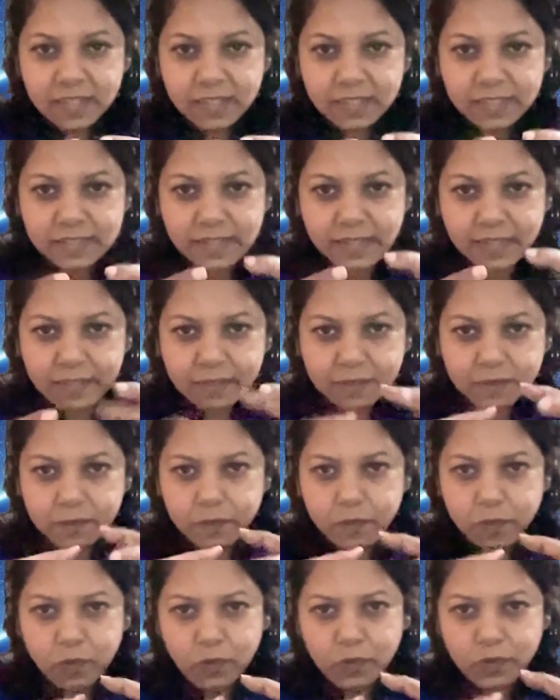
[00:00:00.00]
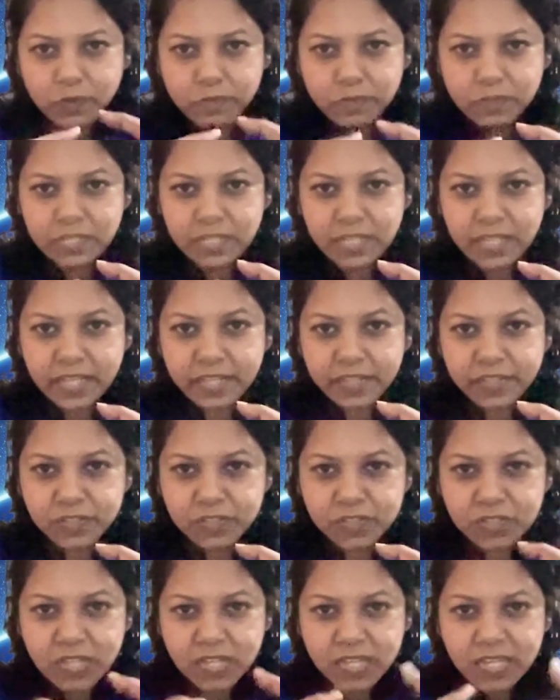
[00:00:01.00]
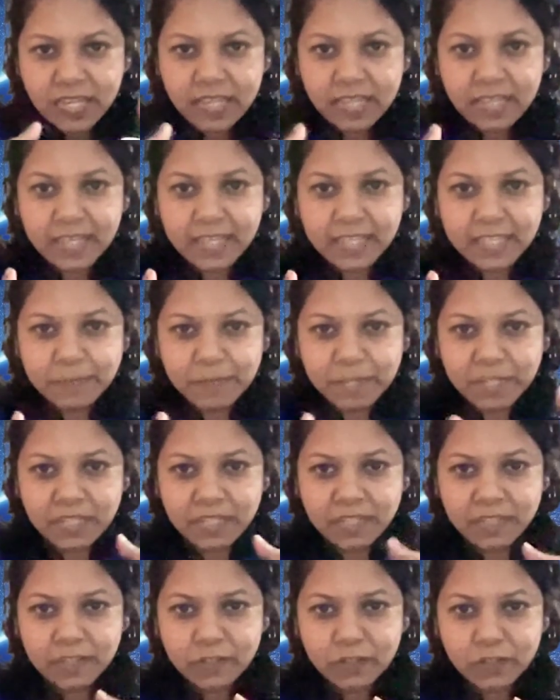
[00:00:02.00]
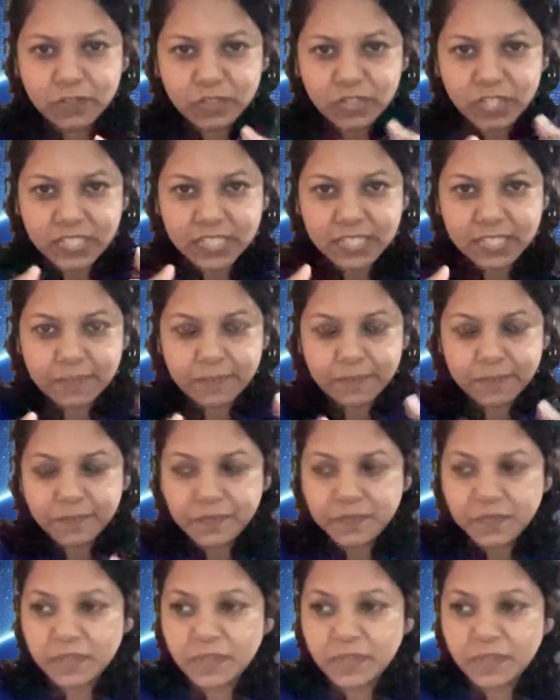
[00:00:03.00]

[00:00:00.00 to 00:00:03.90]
It's like a whole cage expanding and contracting.